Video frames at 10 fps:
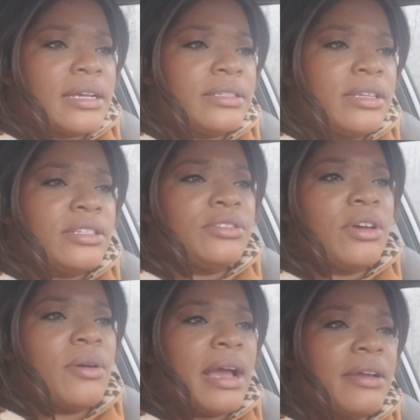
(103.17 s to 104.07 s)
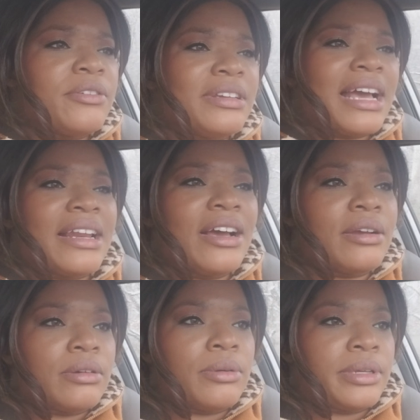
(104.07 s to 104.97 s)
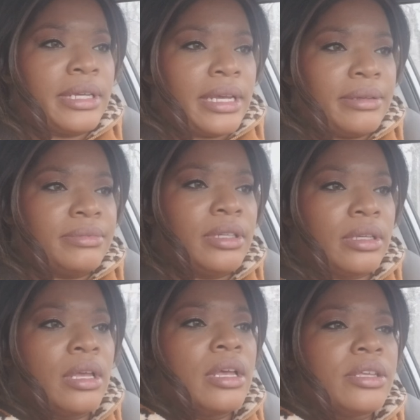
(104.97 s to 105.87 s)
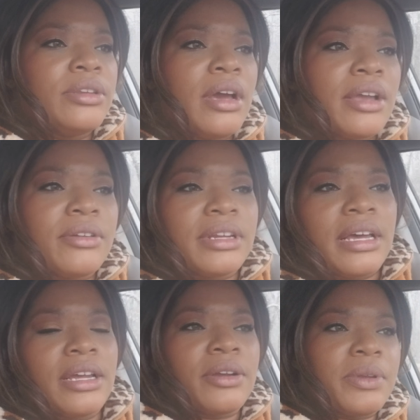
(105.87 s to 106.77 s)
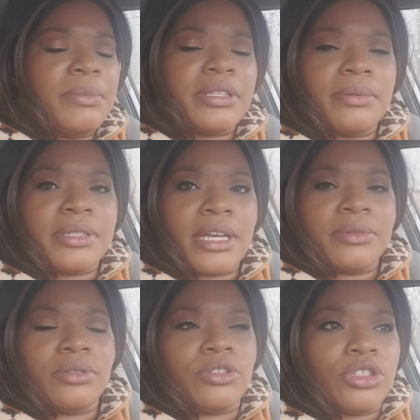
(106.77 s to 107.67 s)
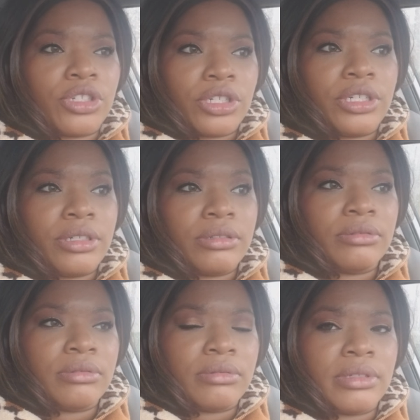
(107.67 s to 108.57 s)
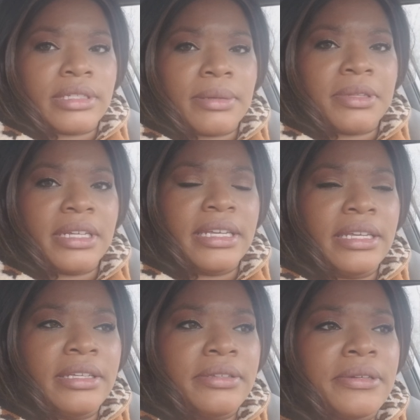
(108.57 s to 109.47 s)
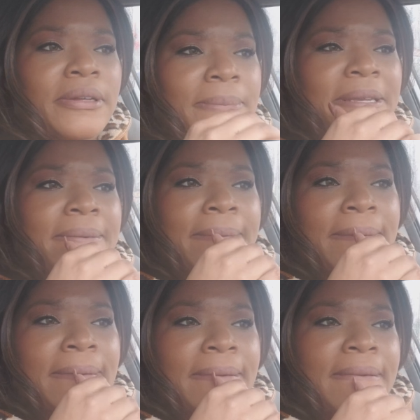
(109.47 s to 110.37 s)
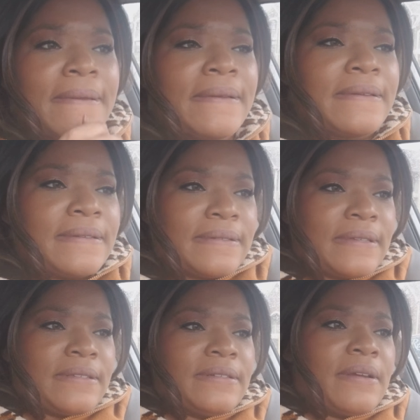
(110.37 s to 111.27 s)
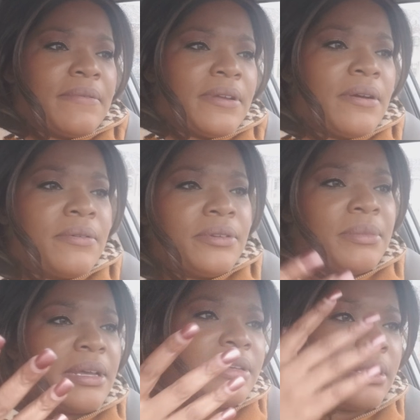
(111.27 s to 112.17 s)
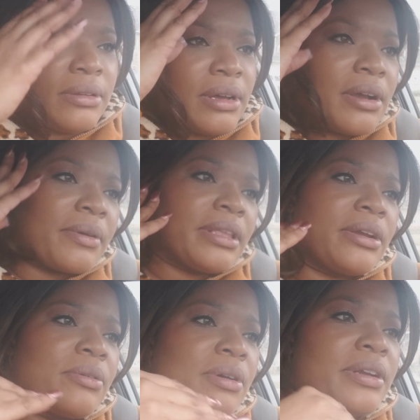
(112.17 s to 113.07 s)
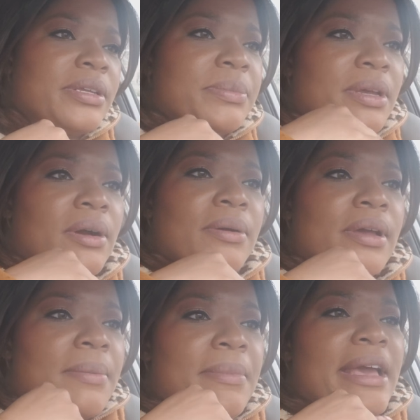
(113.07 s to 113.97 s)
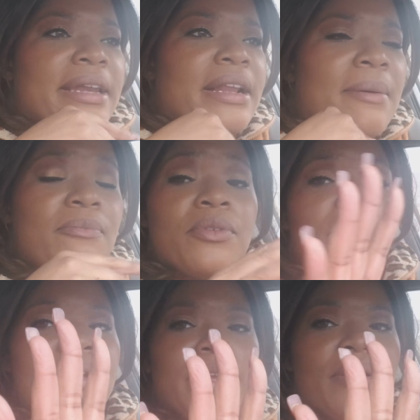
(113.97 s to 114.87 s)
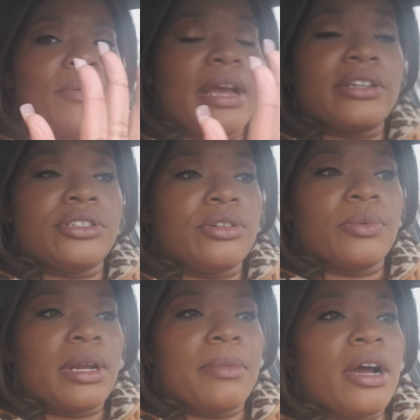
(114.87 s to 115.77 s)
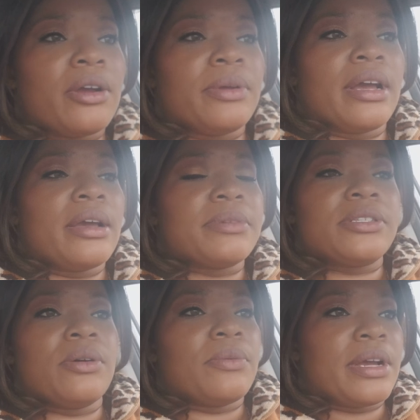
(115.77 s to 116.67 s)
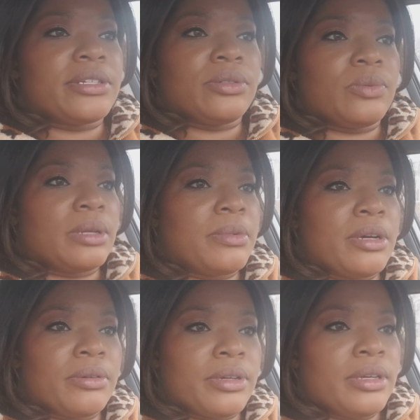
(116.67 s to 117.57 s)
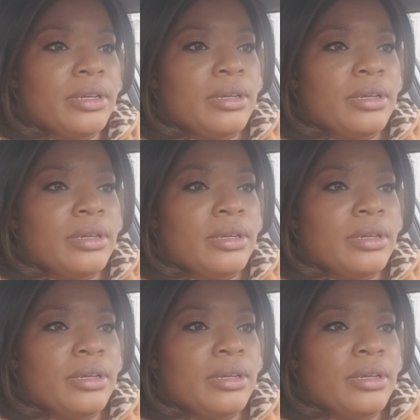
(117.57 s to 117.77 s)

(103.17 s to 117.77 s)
Because you know how you're not hungry. Okay. You know how you're not hungry, but sometimes you should get something to eat. You know what I mean? Like you never know. You might get a little hungry later on. You be all. I'm mad. I'm very irrational when I'm hungry. I am so irrational when I'm hungry.